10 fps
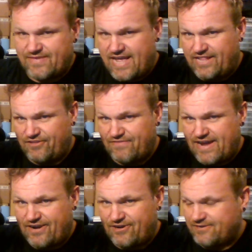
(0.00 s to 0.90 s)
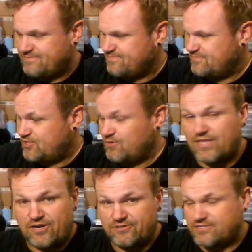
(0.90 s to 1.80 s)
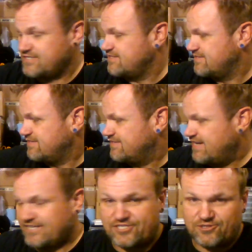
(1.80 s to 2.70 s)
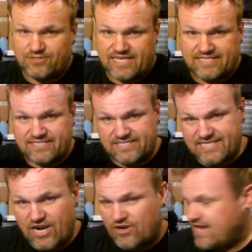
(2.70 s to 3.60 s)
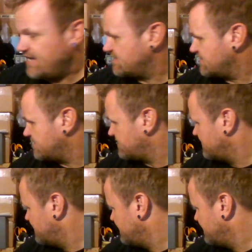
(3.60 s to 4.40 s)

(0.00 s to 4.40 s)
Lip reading: elevator, 2 of those, and 2 sets of staircases.